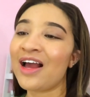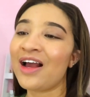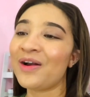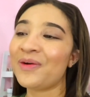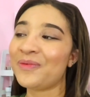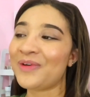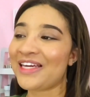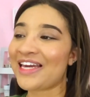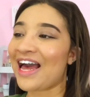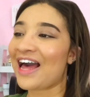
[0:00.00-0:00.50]

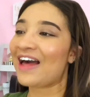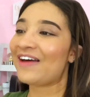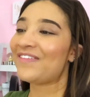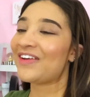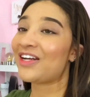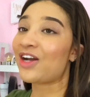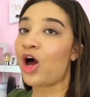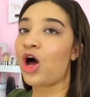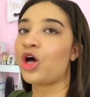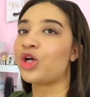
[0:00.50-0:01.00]
we have
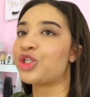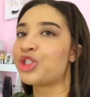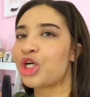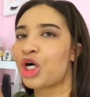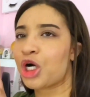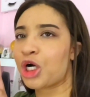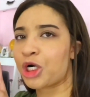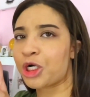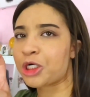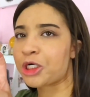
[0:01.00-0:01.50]
an
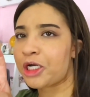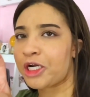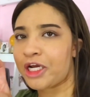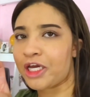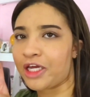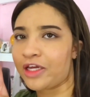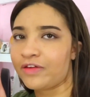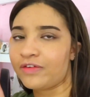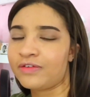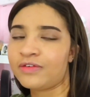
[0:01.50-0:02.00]

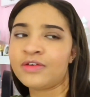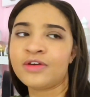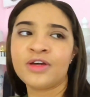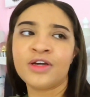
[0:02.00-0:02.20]
alternative